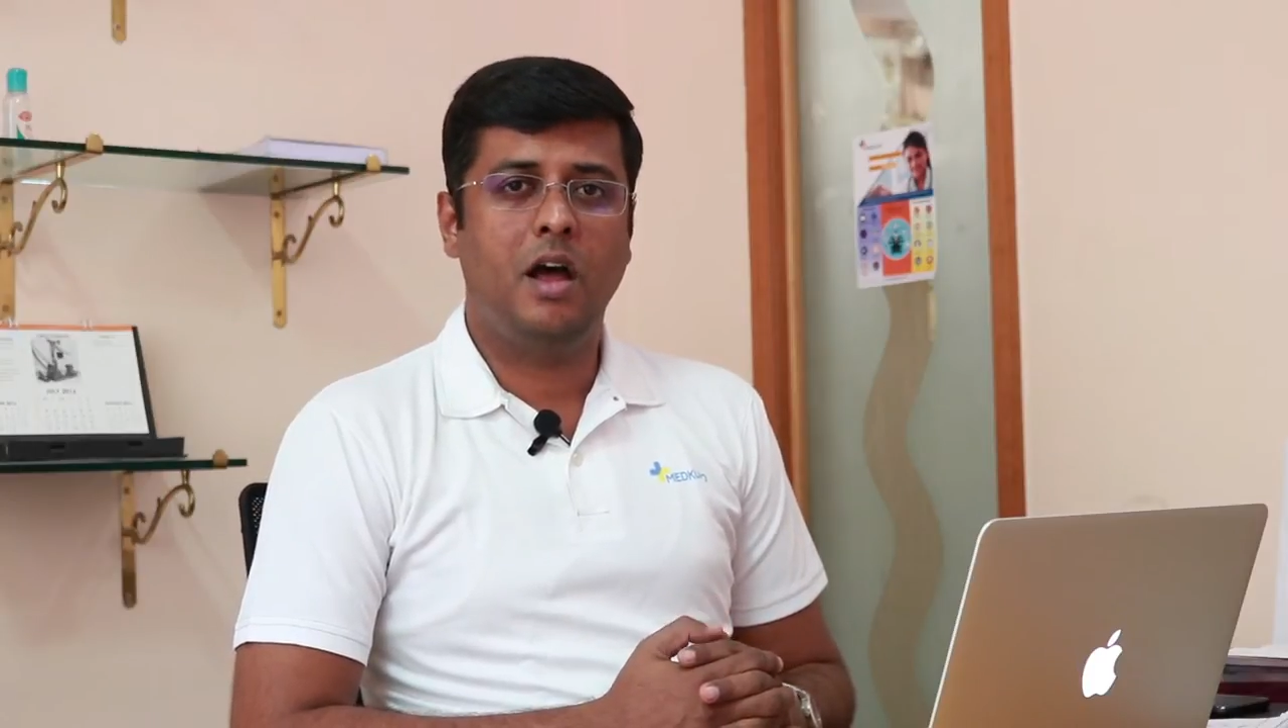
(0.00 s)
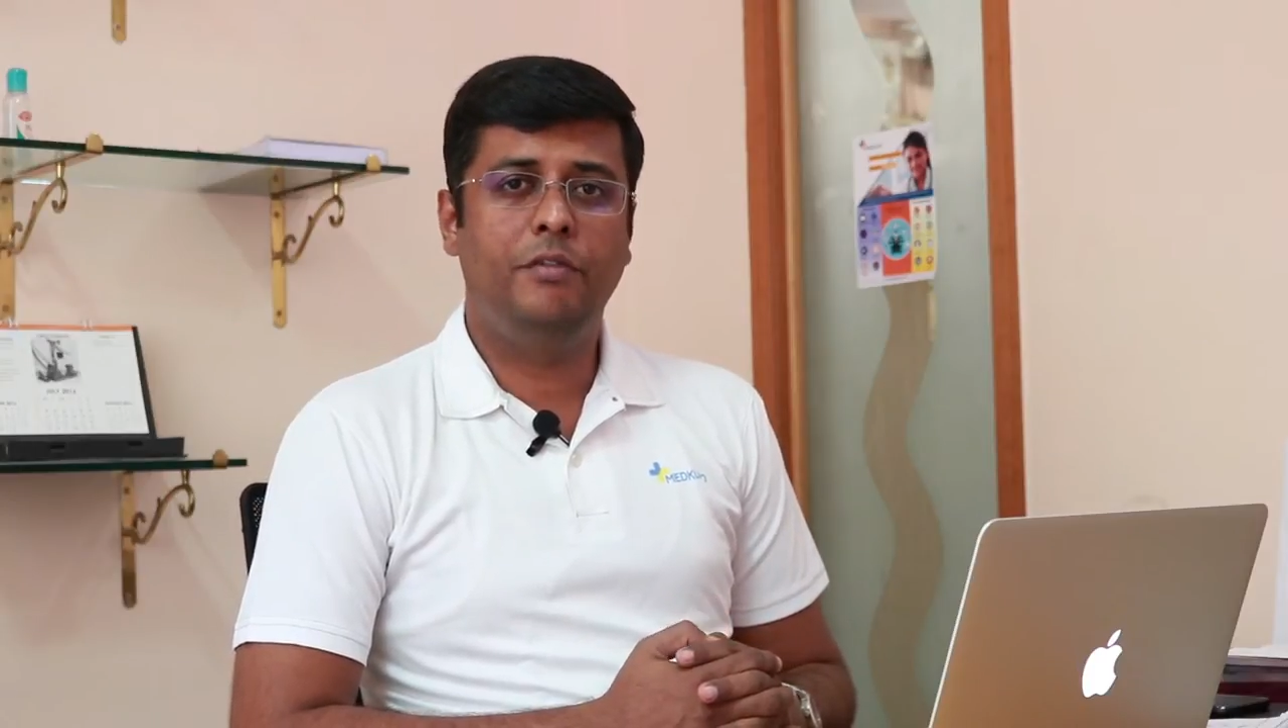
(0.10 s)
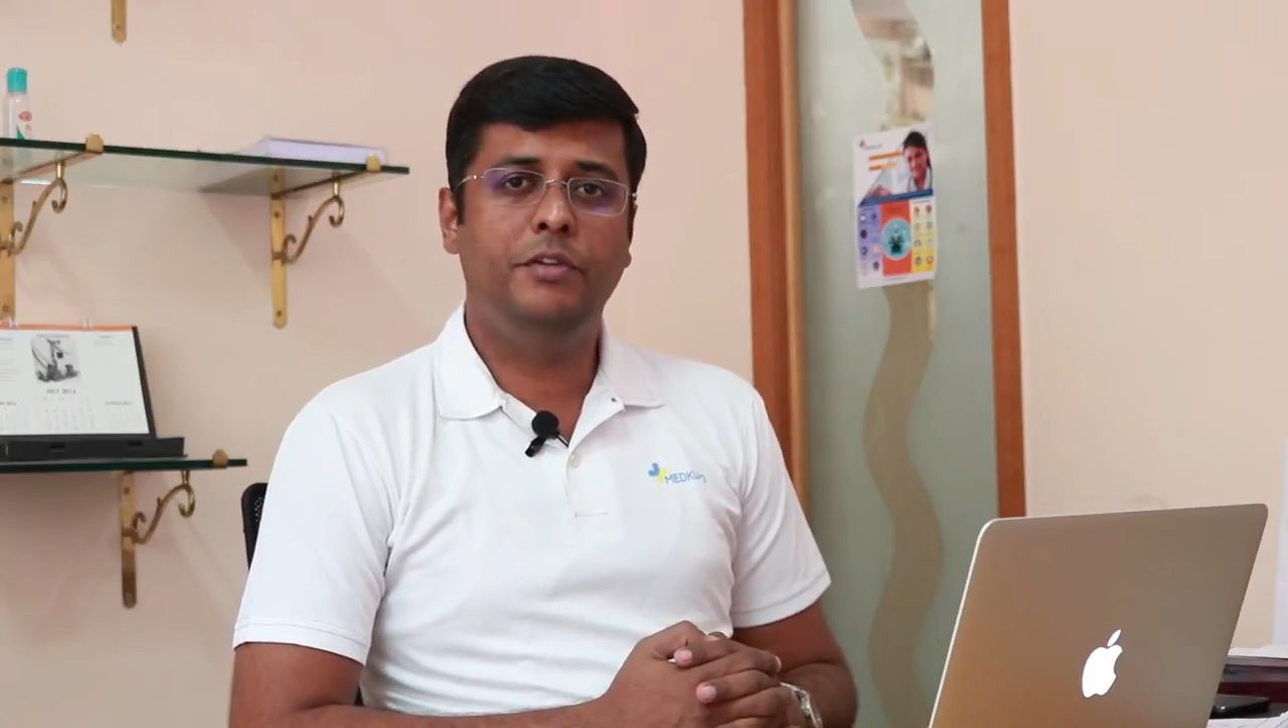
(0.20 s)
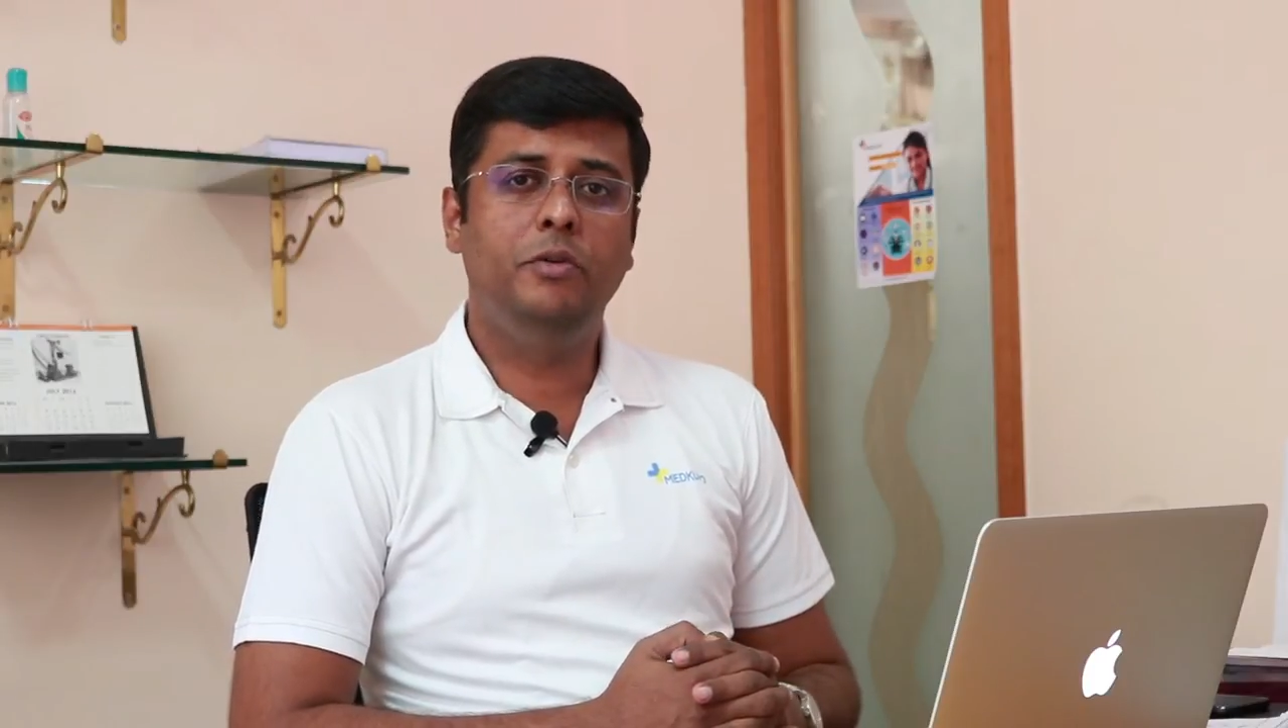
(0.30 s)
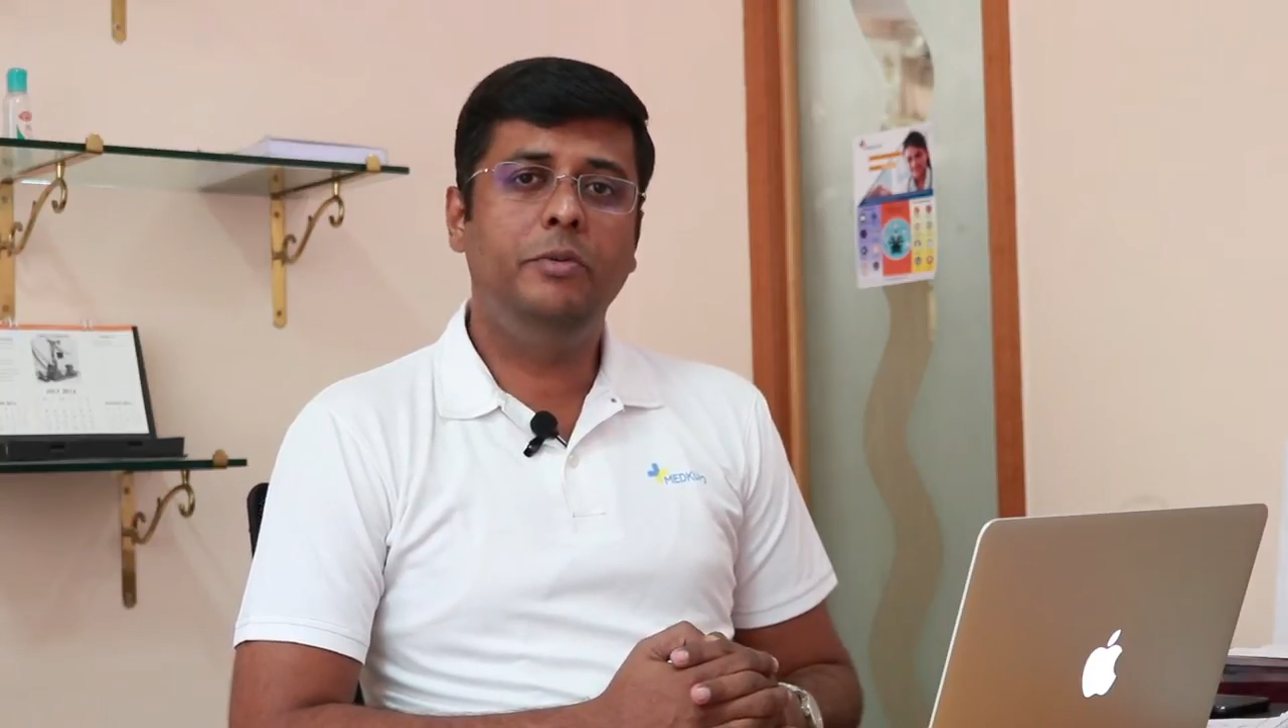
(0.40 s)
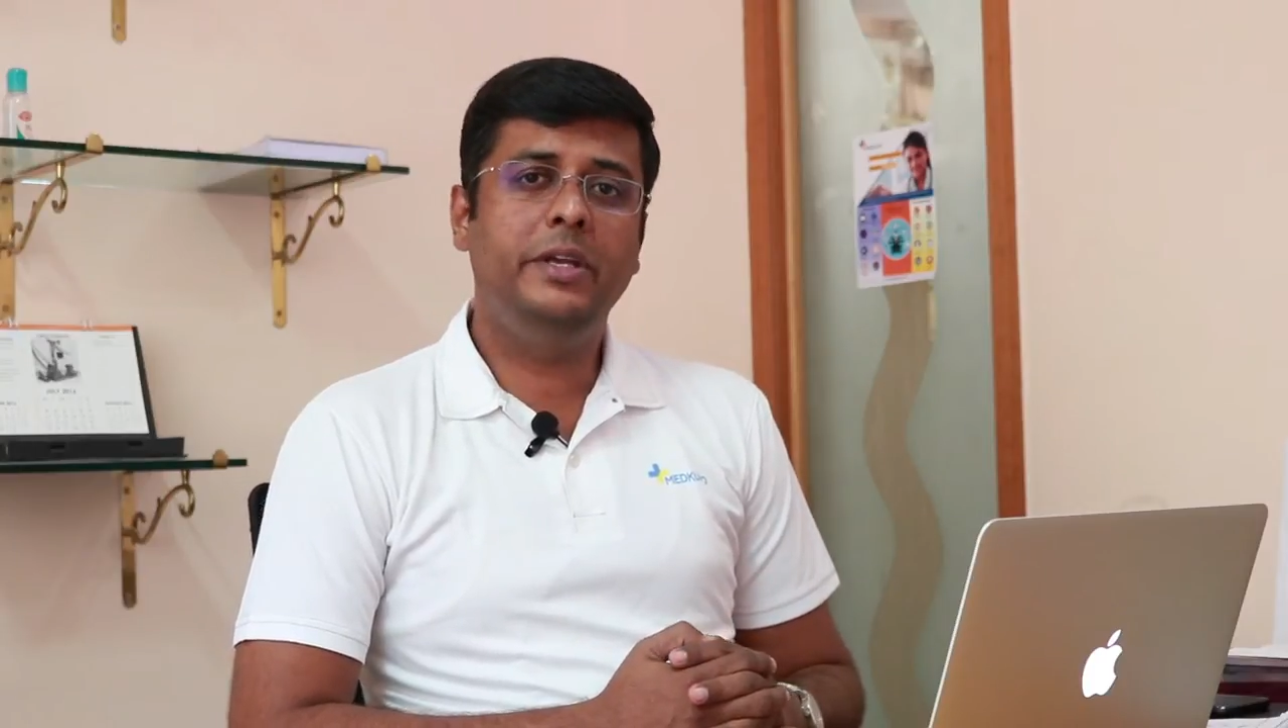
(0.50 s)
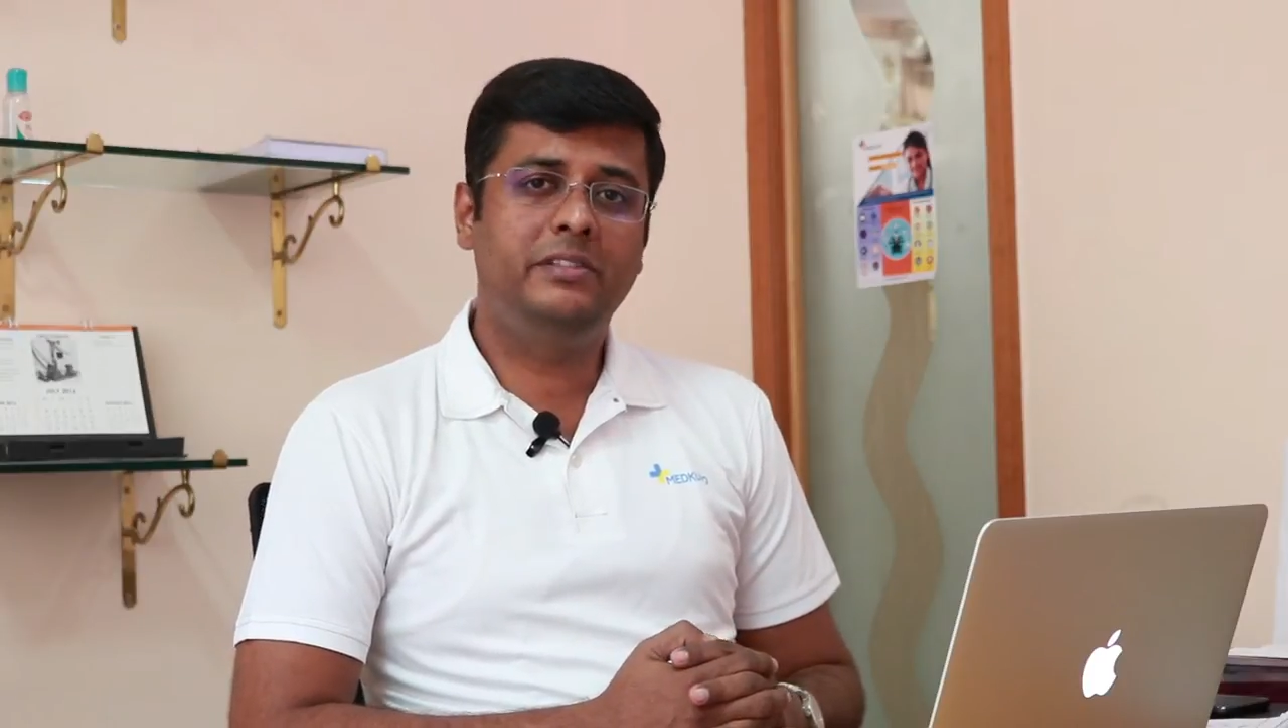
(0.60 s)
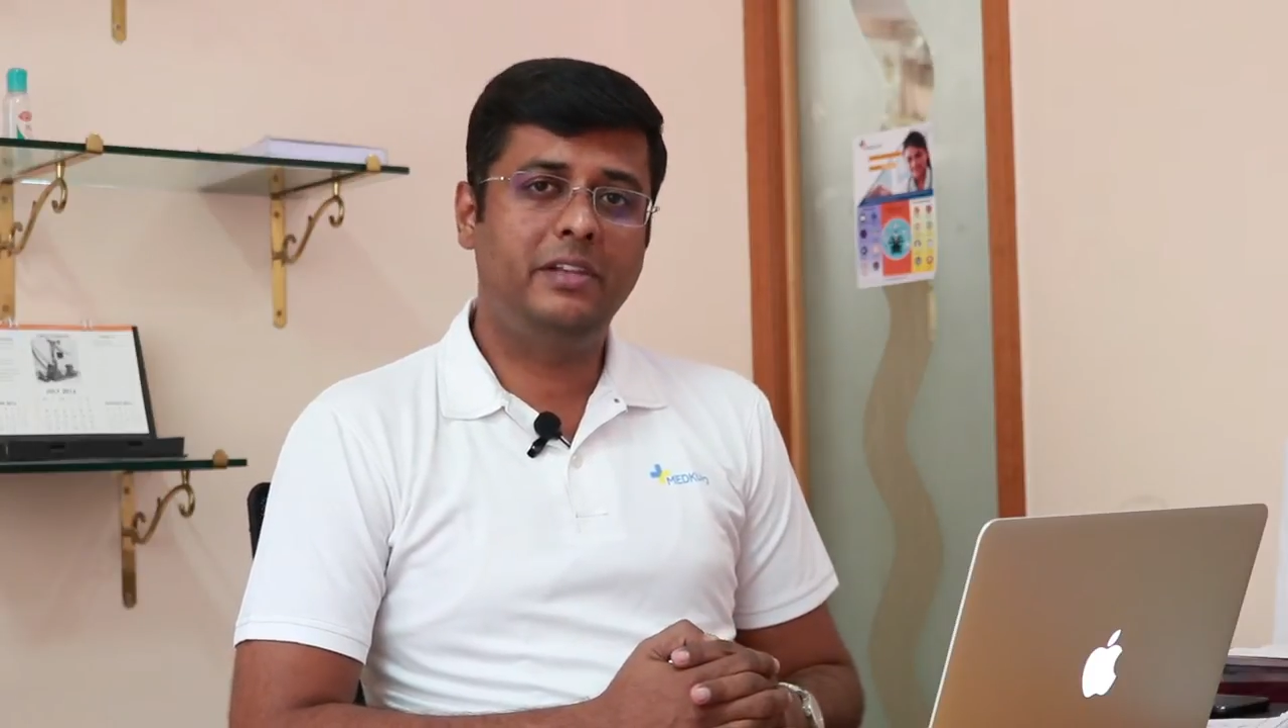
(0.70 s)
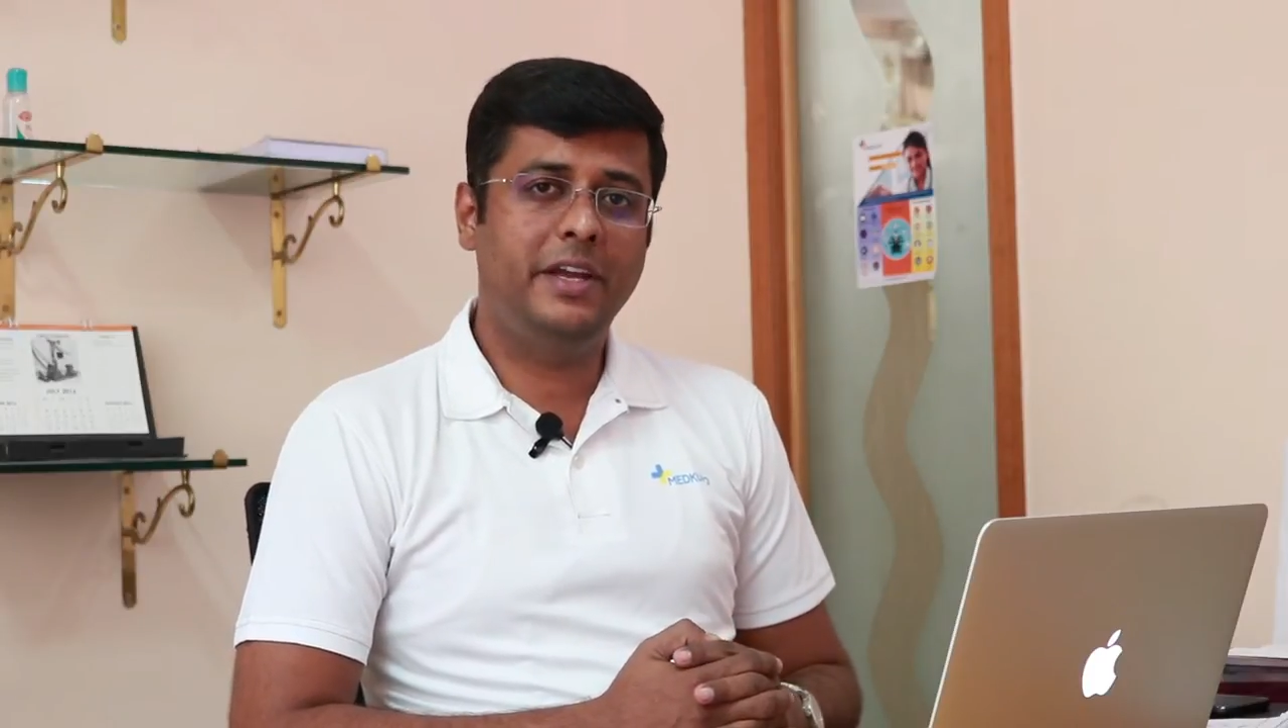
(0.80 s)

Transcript: A few weeks